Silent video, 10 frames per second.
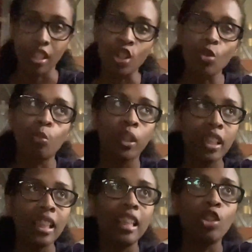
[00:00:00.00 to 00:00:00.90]
and just
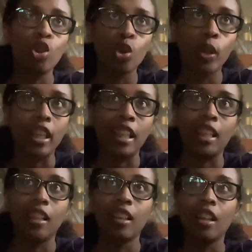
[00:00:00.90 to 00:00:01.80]
really
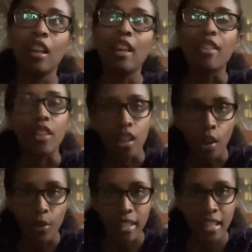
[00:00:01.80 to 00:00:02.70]
enjoying the
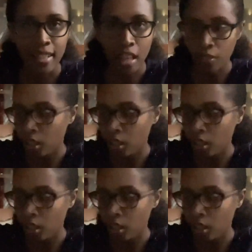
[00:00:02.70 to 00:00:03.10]
coziness of